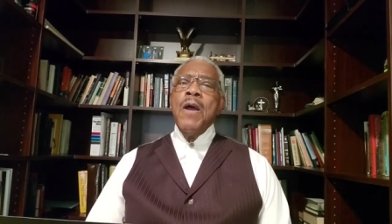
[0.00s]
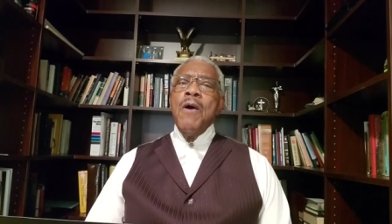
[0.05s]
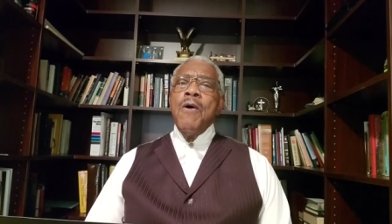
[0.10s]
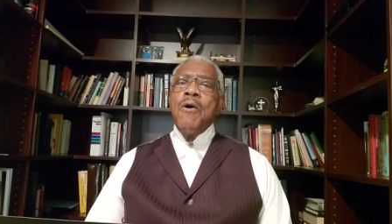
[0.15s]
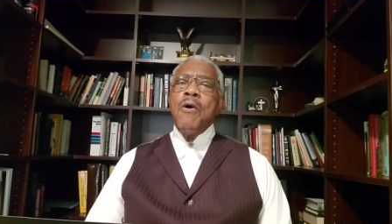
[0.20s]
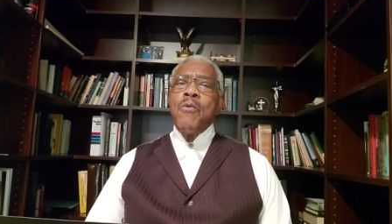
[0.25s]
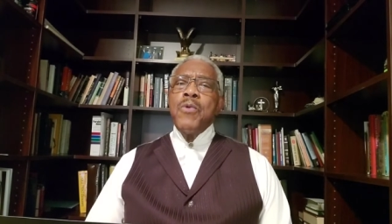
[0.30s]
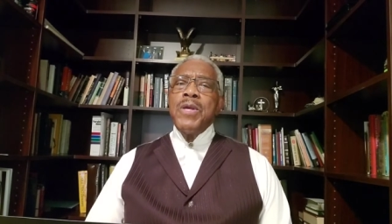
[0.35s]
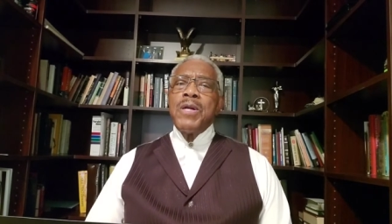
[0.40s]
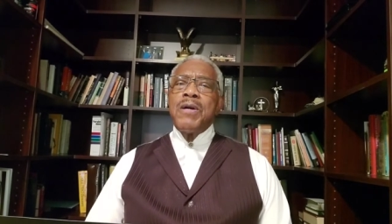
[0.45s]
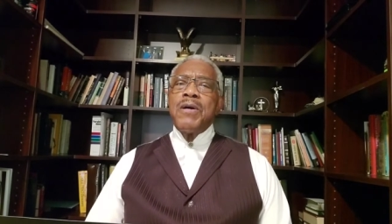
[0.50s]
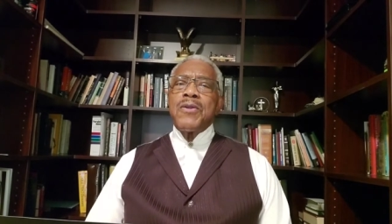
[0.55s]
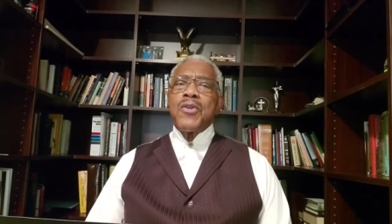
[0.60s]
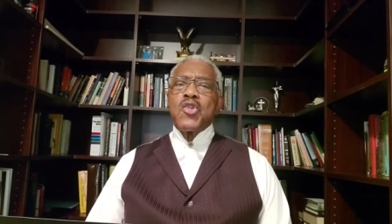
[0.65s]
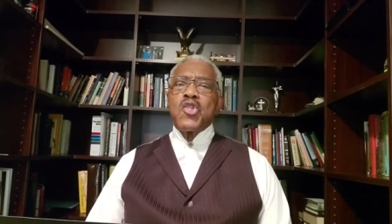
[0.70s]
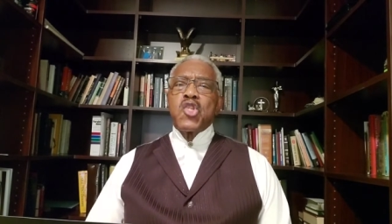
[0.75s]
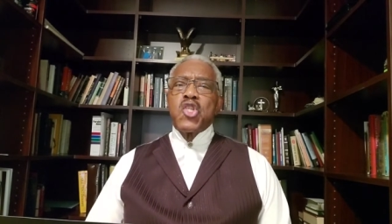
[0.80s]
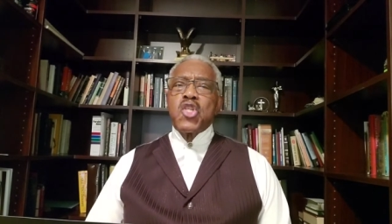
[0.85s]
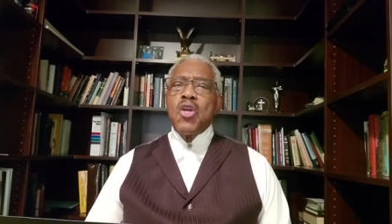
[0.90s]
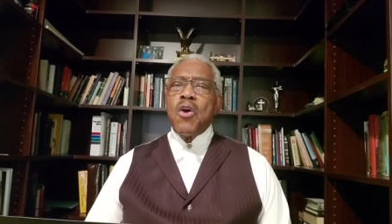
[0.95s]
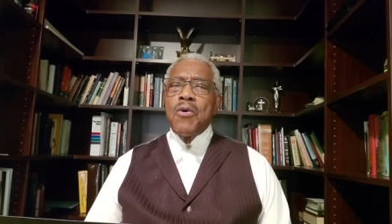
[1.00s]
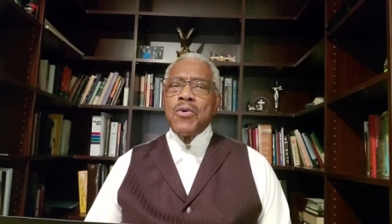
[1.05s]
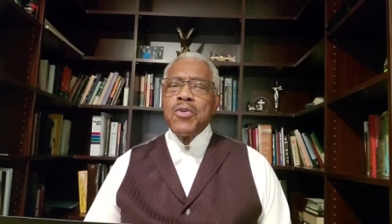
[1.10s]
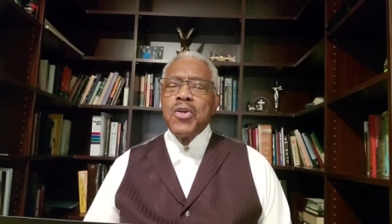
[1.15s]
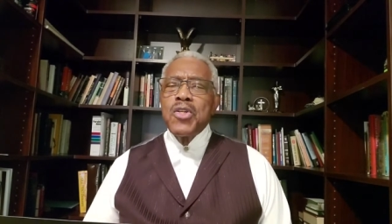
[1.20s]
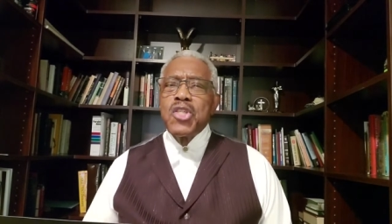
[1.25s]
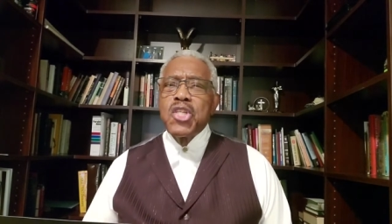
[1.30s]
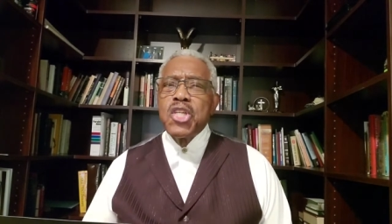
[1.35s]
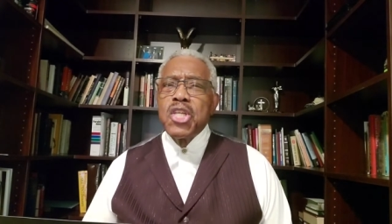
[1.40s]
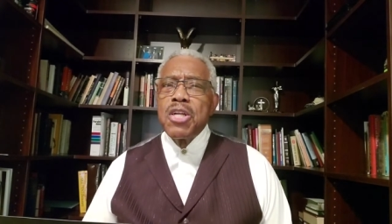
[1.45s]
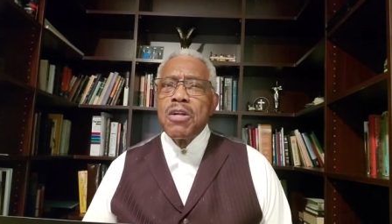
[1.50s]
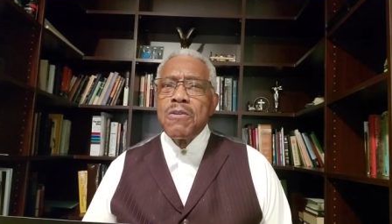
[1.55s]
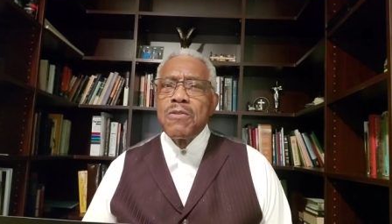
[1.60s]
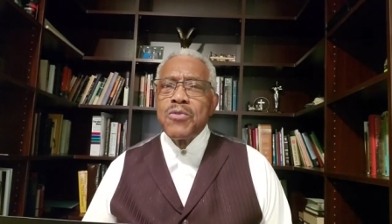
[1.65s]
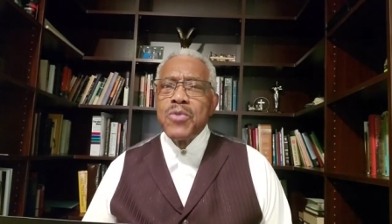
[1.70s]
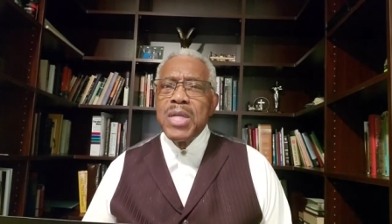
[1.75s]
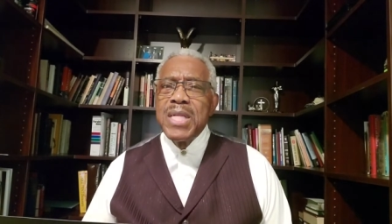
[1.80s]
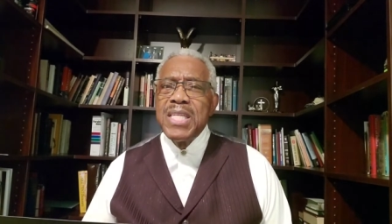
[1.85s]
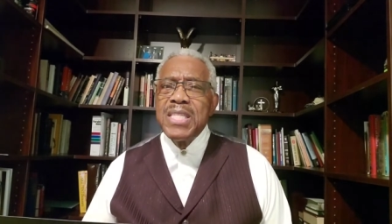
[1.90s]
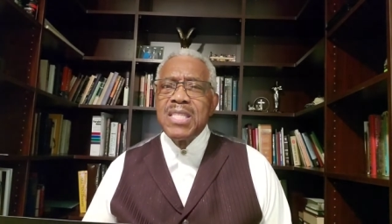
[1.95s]
or we're going to saw your
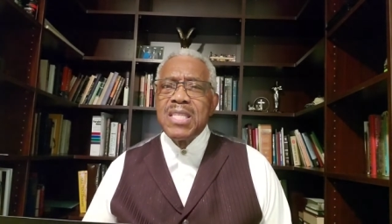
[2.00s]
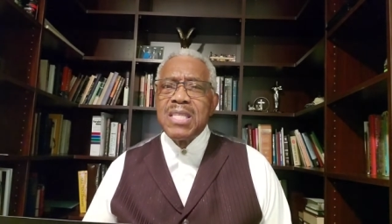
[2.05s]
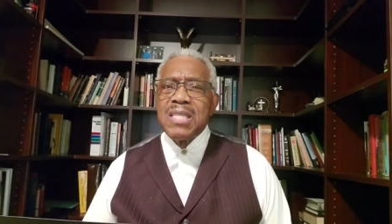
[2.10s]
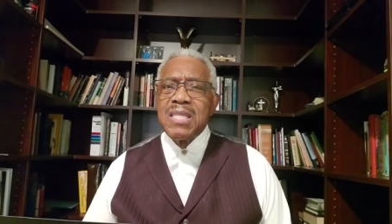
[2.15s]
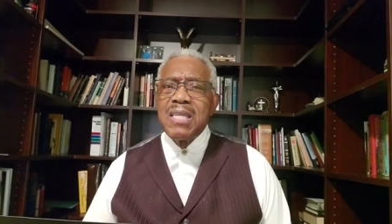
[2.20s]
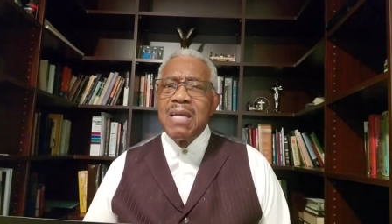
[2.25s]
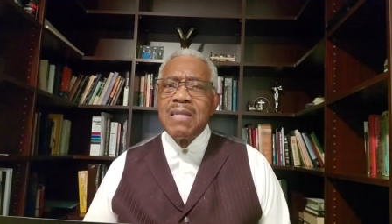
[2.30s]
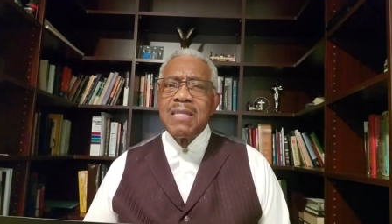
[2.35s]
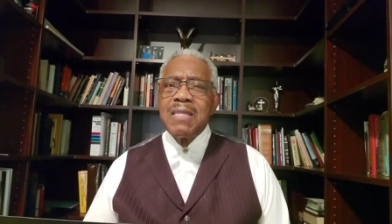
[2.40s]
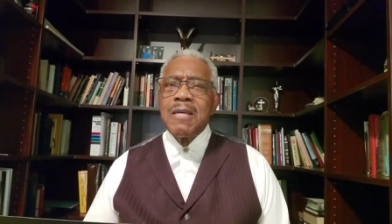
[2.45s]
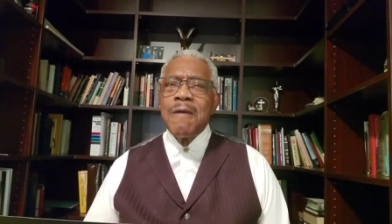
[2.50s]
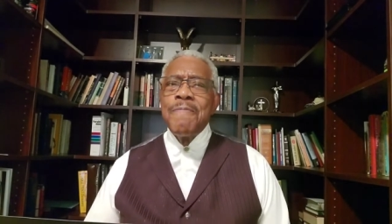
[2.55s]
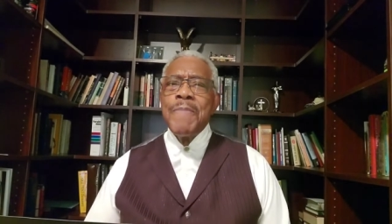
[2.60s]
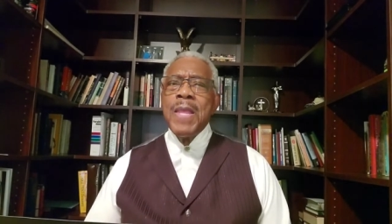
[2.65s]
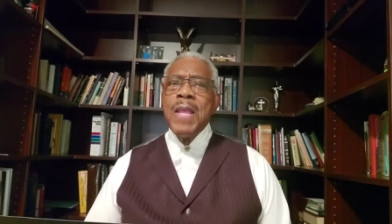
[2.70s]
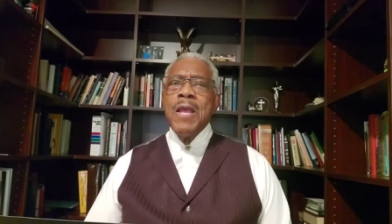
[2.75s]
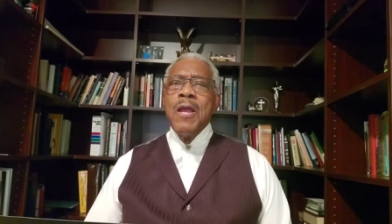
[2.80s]
children in sunder,